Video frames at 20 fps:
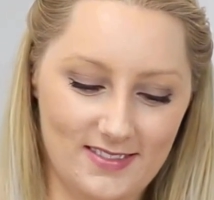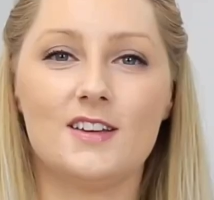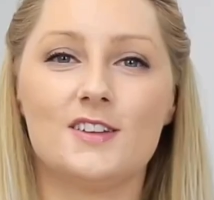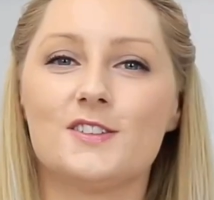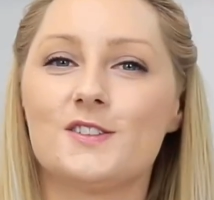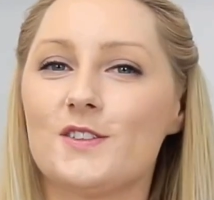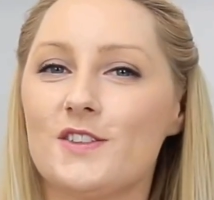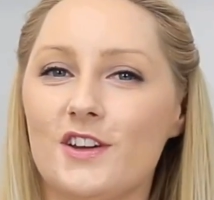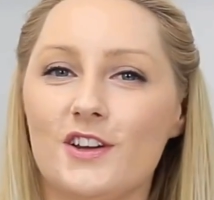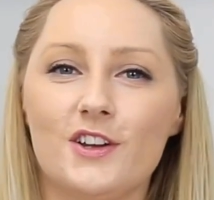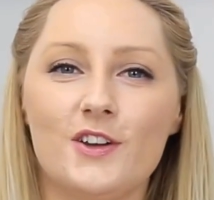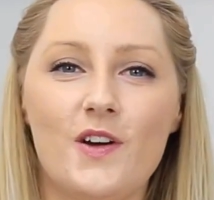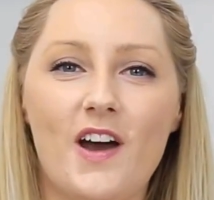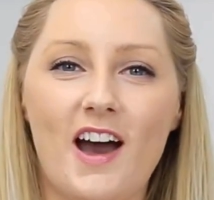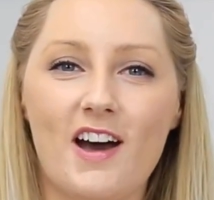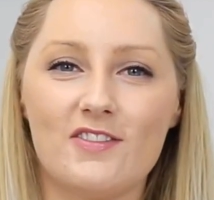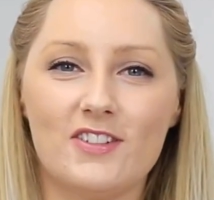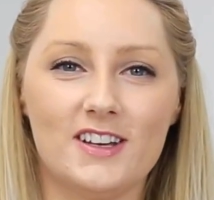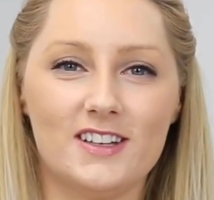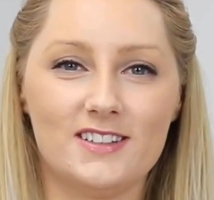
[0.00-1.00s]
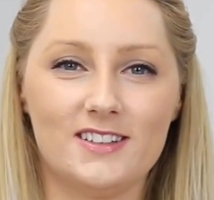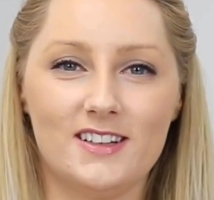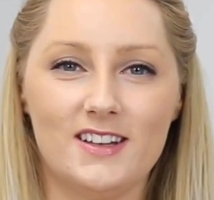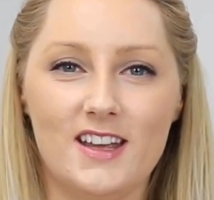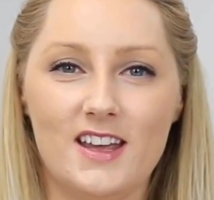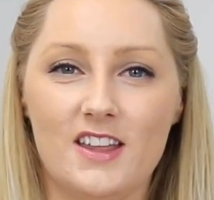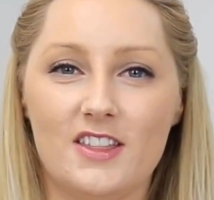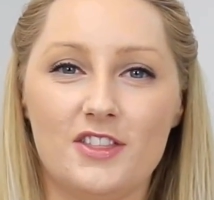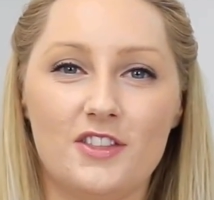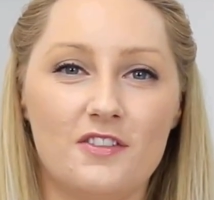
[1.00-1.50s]
So there you have it.
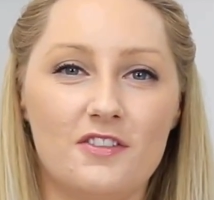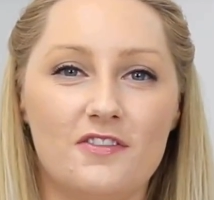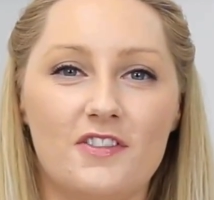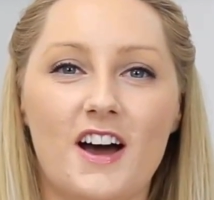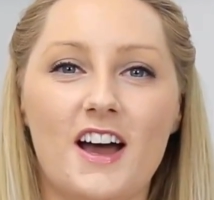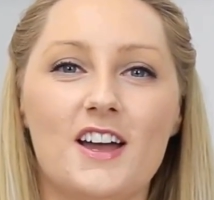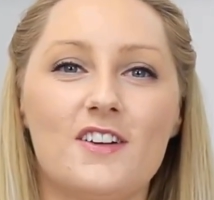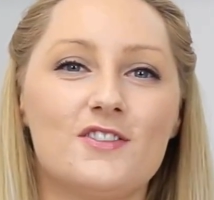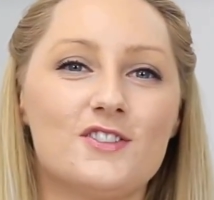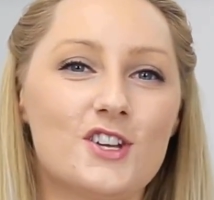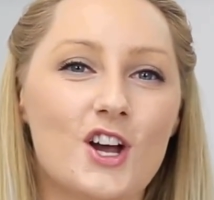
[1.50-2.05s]
The 5